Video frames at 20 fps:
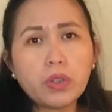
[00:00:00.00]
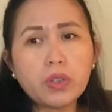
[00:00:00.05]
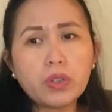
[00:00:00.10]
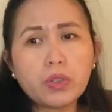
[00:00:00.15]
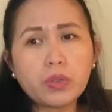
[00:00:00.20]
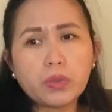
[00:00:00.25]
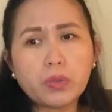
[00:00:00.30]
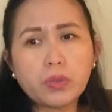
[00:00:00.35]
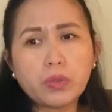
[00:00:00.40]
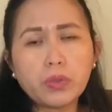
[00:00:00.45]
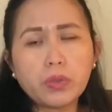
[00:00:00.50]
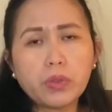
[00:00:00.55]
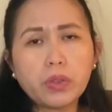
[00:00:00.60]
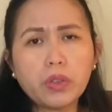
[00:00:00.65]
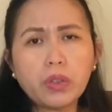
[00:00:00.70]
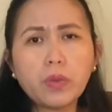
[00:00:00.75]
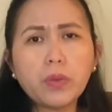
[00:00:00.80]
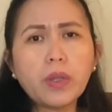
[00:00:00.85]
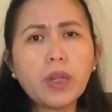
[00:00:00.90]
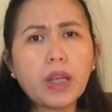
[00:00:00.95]
So
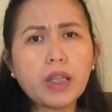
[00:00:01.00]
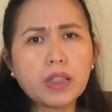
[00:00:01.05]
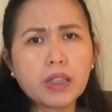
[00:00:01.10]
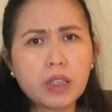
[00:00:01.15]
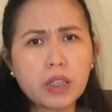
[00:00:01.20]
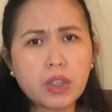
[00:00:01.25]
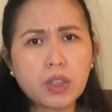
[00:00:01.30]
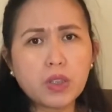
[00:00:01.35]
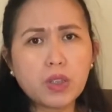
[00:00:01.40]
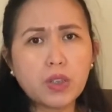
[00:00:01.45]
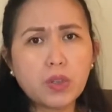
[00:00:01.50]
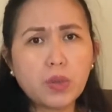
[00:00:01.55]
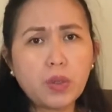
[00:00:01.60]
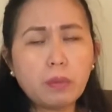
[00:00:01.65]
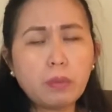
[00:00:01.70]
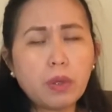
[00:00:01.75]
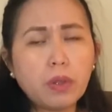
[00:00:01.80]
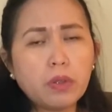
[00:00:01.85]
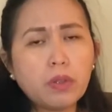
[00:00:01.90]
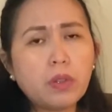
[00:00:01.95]
they will assist you
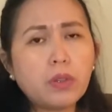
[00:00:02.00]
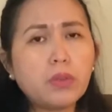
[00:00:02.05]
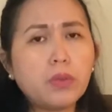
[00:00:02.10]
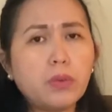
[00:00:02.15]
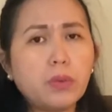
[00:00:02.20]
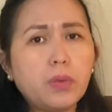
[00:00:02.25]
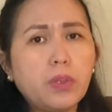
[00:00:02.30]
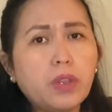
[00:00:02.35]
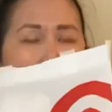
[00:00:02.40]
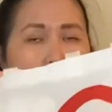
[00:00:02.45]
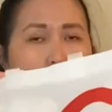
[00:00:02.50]
about the code.